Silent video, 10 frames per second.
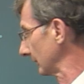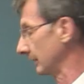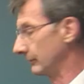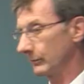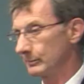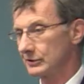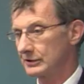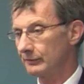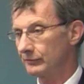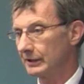levers, but
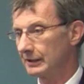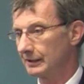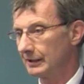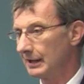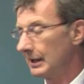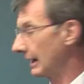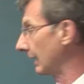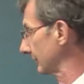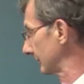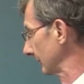shifting
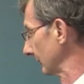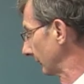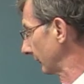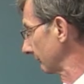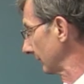attitudes is the